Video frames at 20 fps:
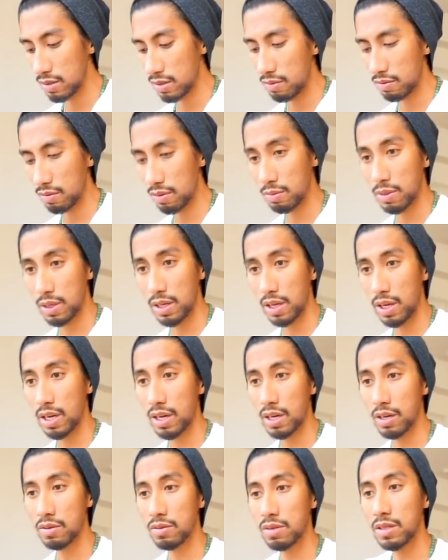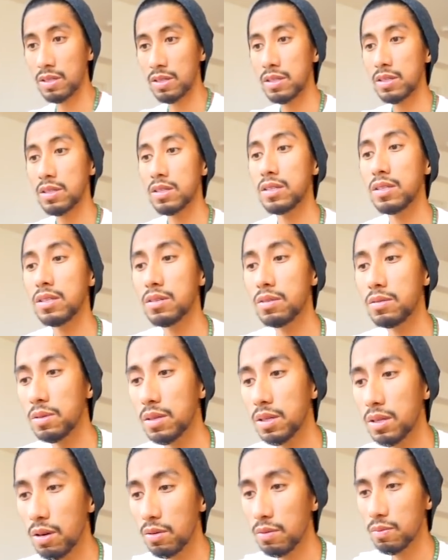for my Aries. Here
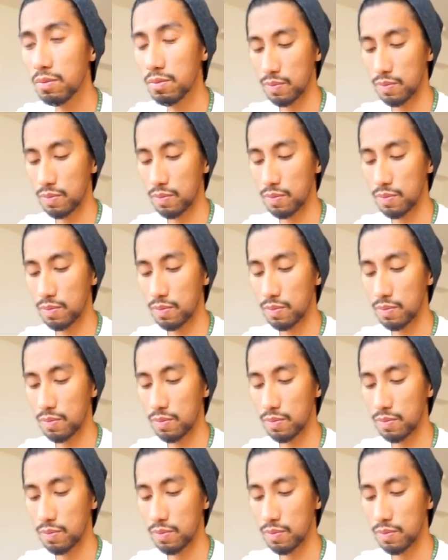we go.